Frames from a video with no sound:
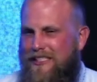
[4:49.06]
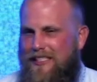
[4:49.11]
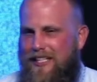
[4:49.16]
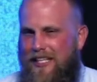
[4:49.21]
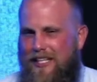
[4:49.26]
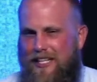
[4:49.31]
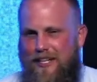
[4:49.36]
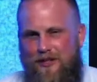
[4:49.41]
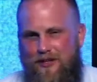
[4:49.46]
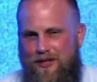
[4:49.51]

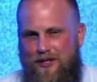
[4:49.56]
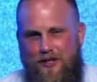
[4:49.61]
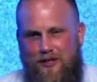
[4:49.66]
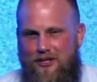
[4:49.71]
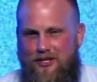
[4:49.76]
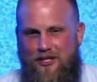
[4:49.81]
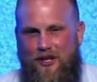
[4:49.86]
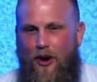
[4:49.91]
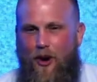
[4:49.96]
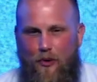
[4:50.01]
Like you, you
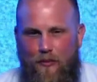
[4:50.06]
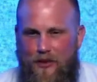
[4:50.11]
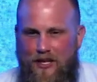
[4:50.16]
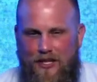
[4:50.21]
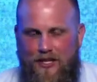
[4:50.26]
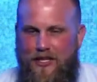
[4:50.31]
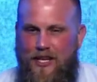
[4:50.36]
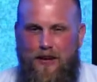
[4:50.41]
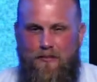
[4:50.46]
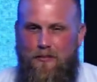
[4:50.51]
saw me
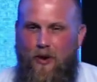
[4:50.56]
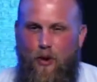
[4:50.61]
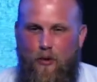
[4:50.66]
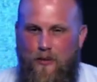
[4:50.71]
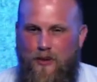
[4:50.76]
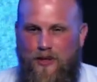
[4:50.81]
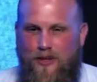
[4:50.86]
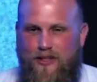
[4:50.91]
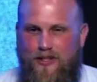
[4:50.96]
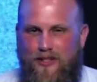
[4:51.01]
in that
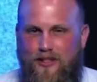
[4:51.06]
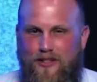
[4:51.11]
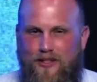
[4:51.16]
moment